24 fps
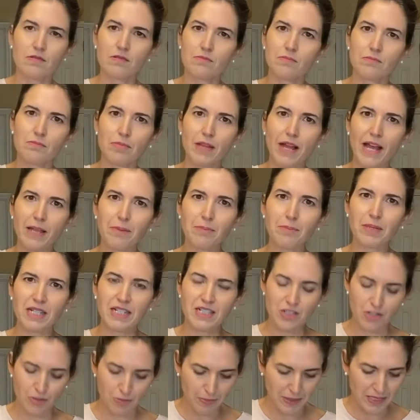Black
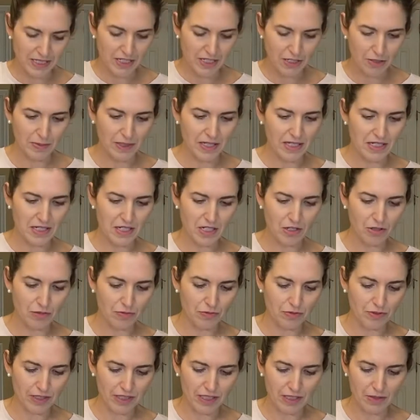beans or pinto beans go
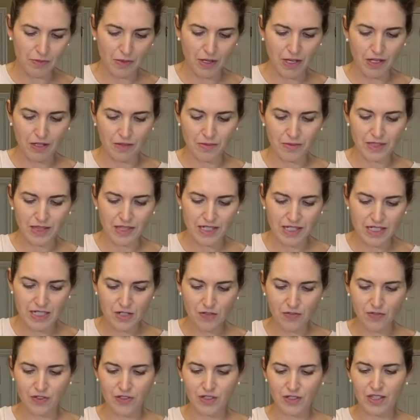really well with this
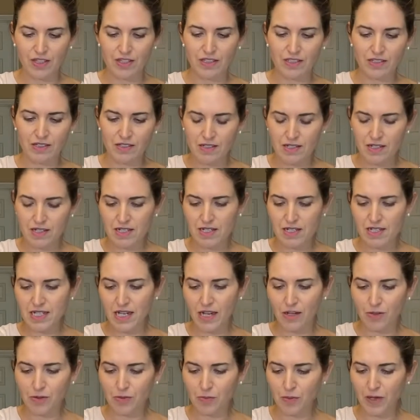for the
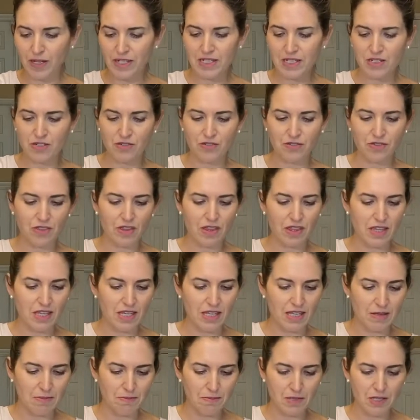Southwestern
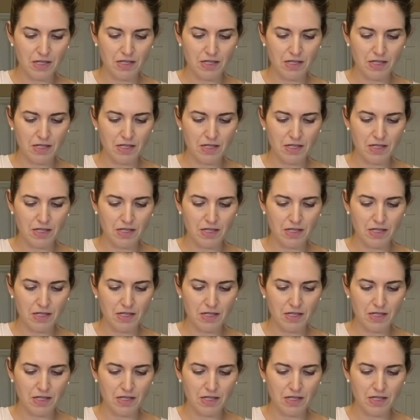theme.